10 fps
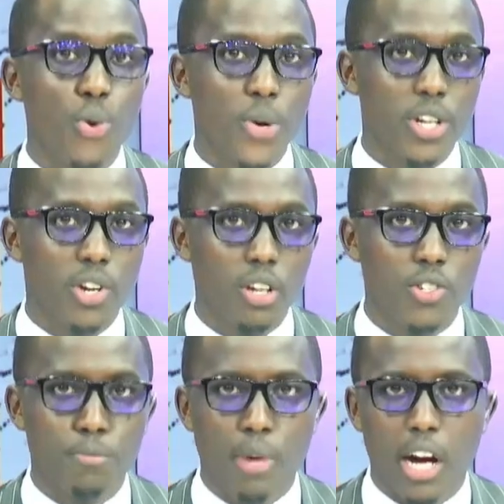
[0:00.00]
Athi is
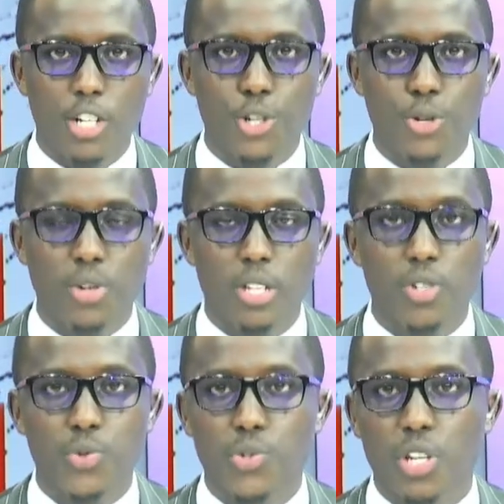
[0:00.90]
embarked on a
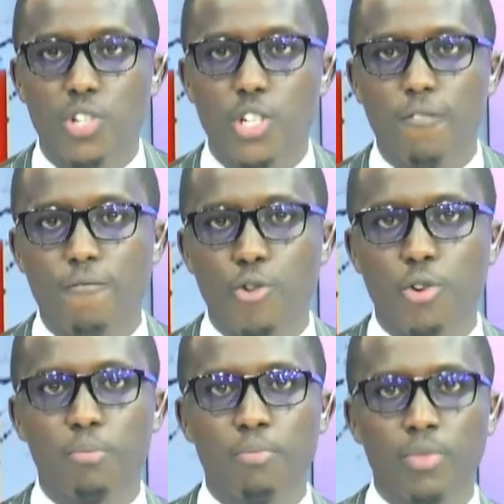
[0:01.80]
sensitization
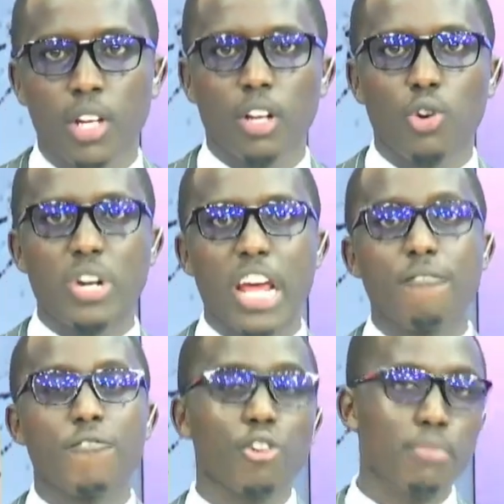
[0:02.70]
forum on
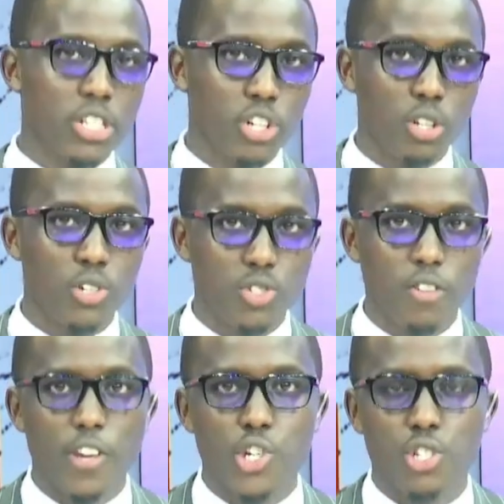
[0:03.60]
environmental
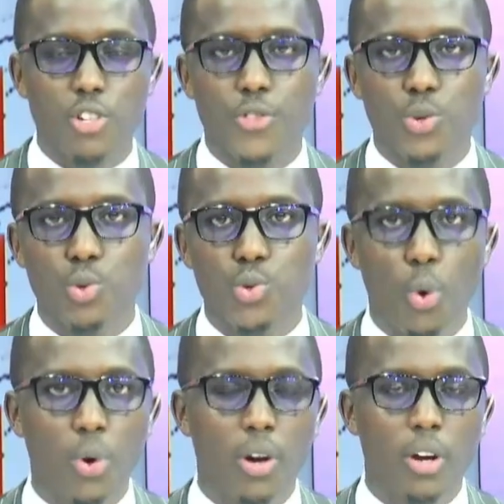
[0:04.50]
conservation through
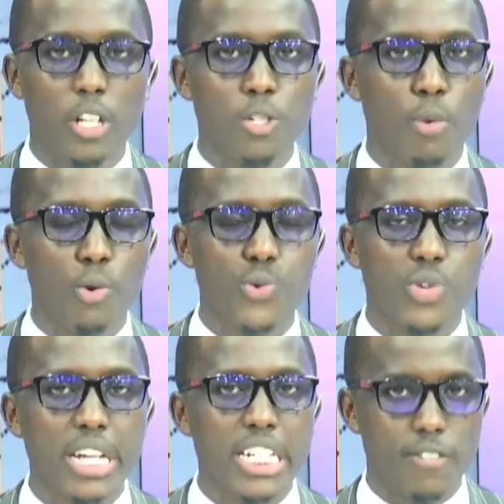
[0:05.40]
soccer and sports
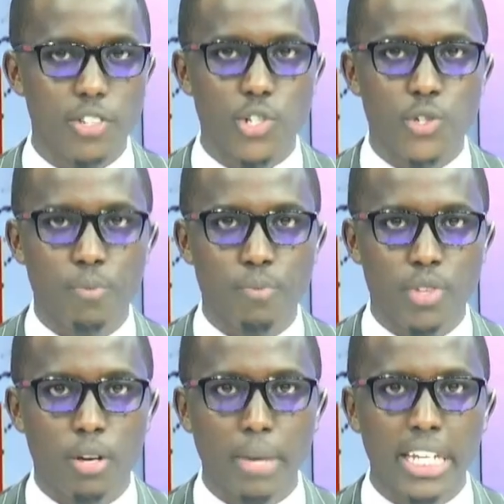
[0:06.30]
activities.
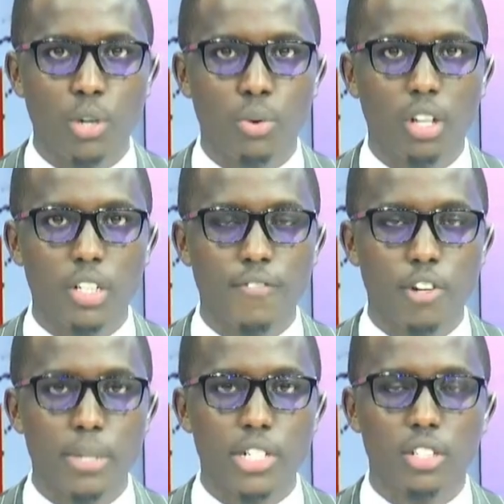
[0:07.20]
Marking World
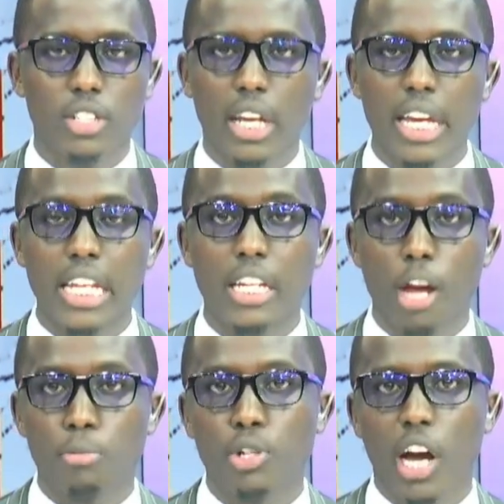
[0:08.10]
Environmental Day in
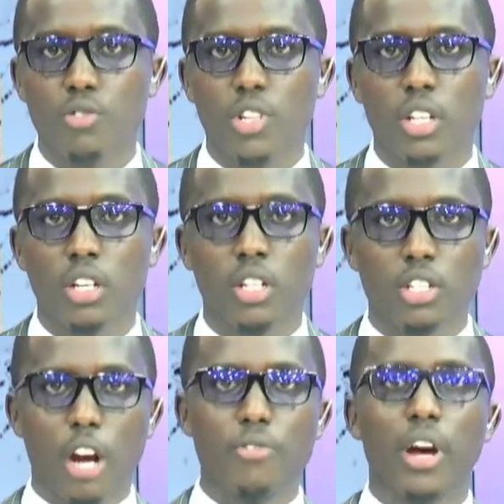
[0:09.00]
Embu County,
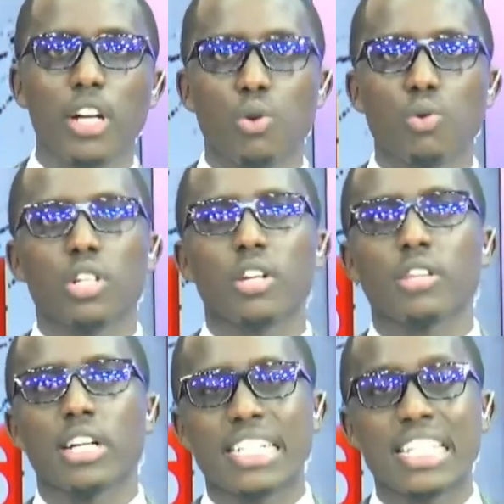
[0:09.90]
Tarda noted
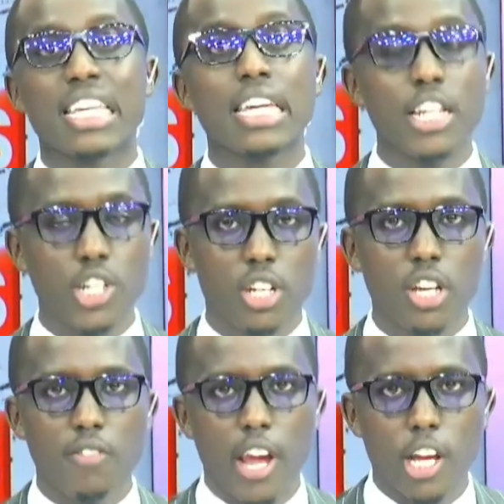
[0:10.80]
that the
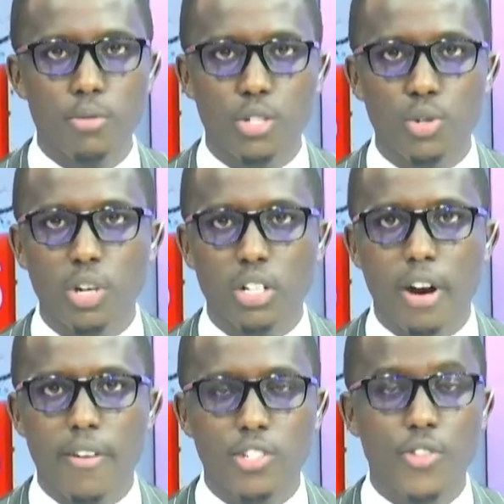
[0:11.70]
initiative aims to
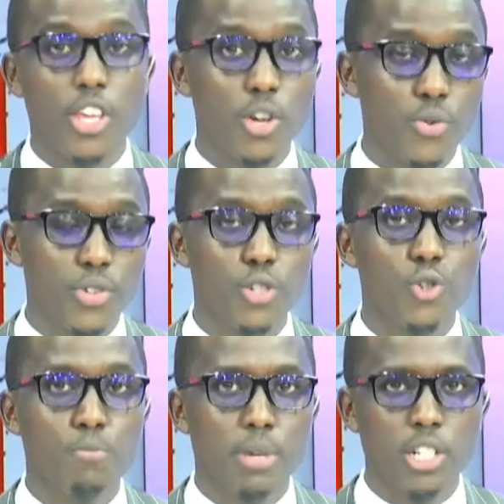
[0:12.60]
encourage the youth
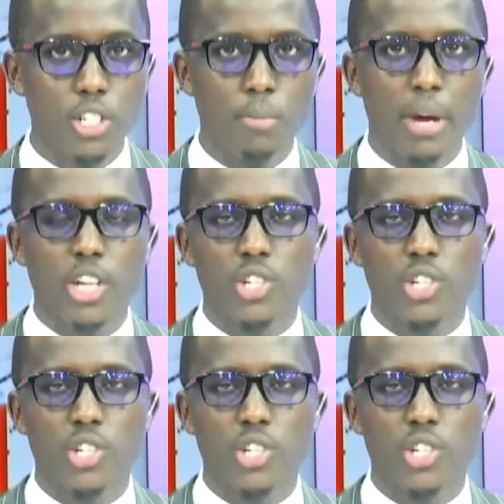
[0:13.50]
to participate